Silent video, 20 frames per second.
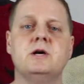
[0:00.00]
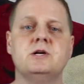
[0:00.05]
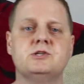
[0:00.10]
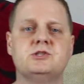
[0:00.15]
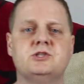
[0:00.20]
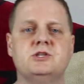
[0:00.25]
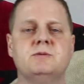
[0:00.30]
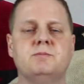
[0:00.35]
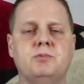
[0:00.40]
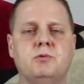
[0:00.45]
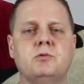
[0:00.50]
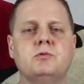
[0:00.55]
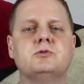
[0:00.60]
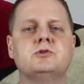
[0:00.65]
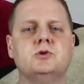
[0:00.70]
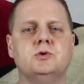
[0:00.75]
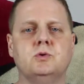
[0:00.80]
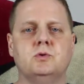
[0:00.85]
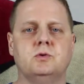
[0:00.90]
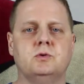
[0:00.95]
simple
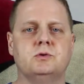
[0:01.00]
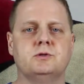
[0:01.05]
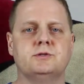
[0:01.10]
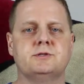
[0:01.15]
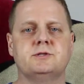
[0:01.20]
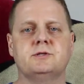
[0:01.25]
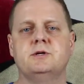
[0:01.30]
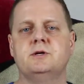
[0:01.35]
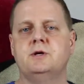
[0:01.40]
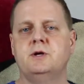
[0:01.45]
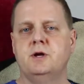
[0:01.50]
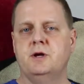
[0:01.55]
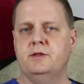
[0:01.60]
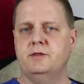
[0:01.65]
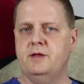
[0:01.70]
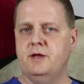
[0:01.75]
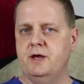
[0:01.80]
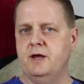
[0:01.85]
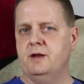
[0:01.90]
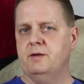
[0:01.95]
tools
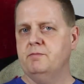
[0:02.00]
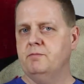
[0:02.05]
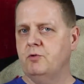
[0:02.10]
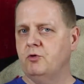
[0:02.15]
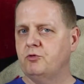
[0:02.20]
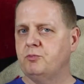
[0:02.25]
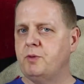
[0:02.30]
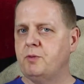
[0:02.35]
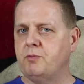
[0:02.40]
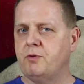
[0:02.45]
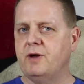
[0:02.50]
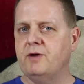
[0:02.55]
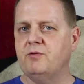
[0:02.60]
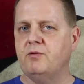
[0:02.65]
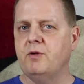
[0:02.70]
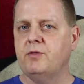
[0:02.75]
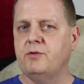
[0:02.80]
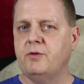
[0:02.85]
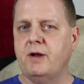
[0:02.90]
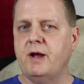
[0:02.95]
that most people have
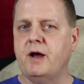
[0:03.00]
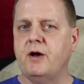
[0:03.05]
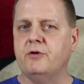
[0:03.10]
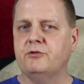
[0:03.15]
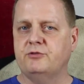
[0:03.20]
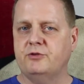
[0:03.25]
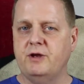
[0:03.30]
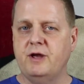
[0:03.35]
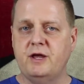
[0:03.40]
around their house,